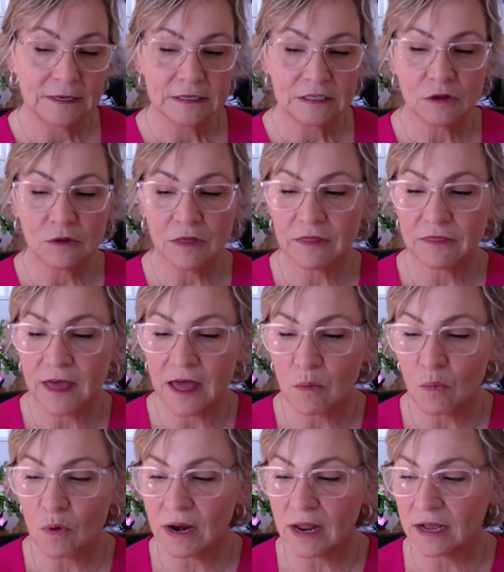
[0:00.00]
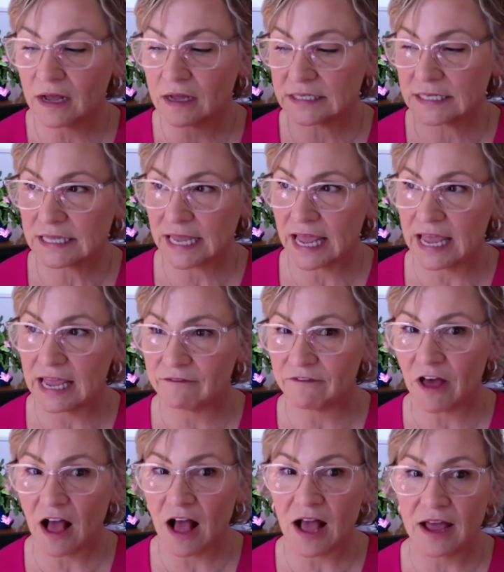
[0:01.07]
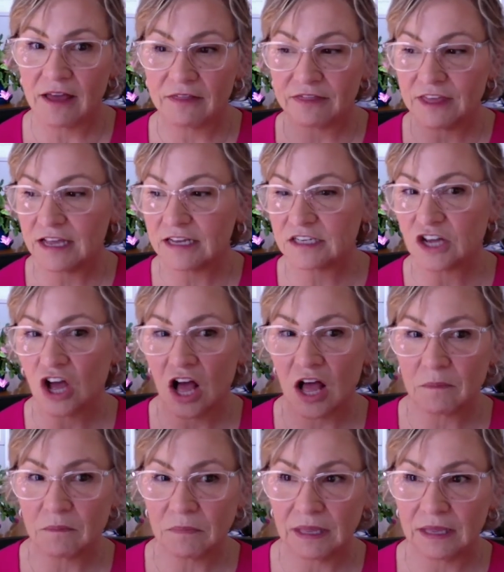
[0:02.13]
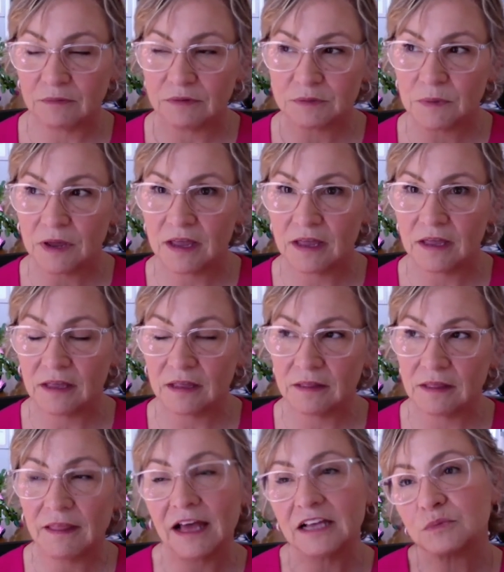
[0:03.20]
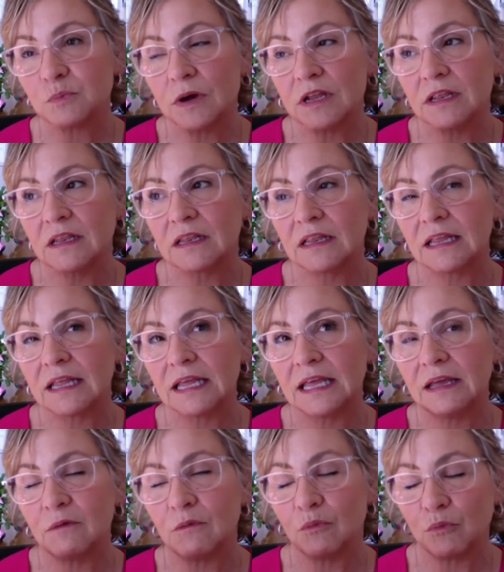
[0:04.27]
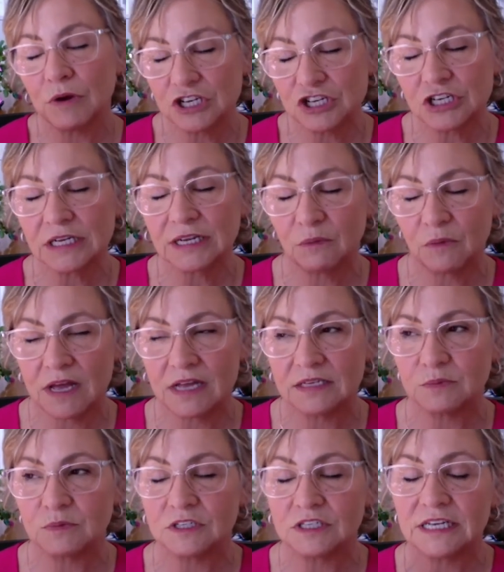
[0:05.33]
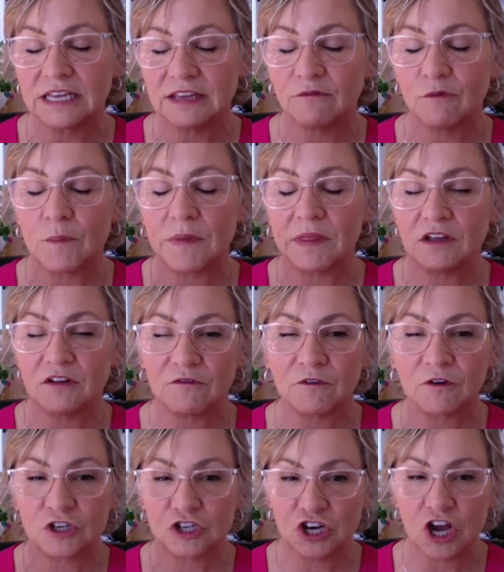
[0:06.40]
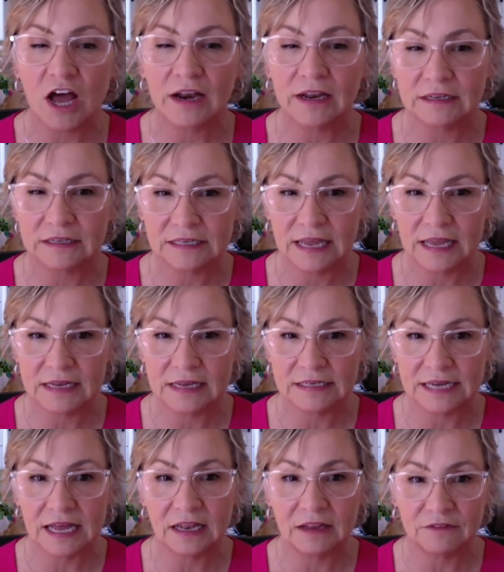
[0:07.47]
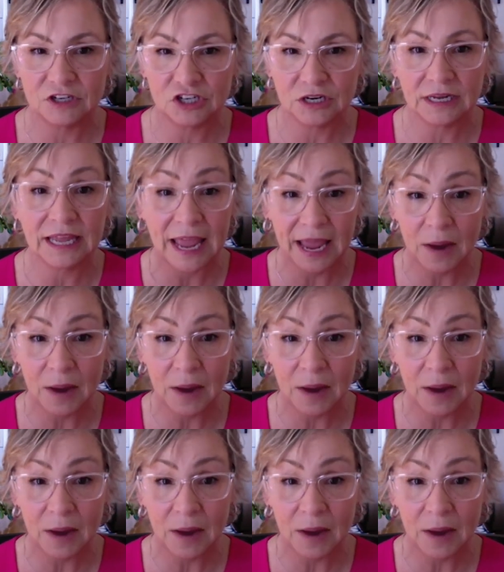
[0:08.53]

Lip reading: So that then when I got to the AFI, they taught me, and that's what it originally was to give women their first shot in television and